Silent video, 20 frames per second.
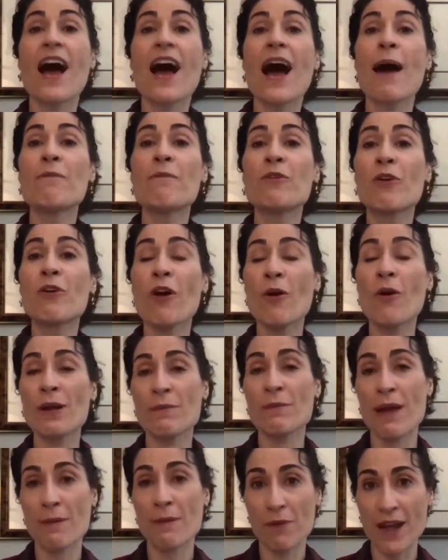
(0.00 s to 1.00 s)
I'm
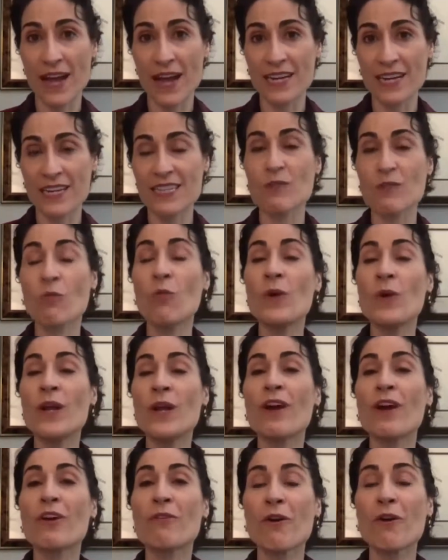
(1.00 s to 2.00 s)
growing my practice. We
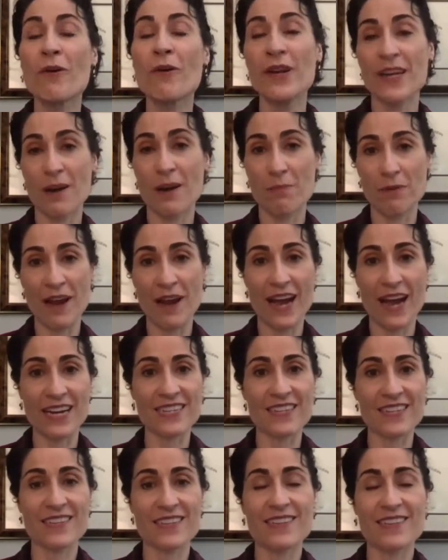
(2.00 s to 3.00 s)
are growing our
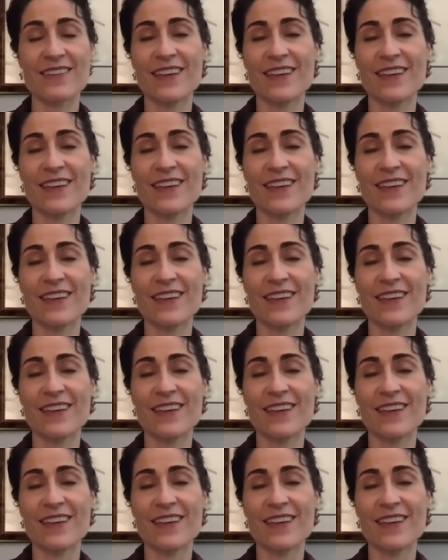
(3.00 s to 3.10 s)
practice,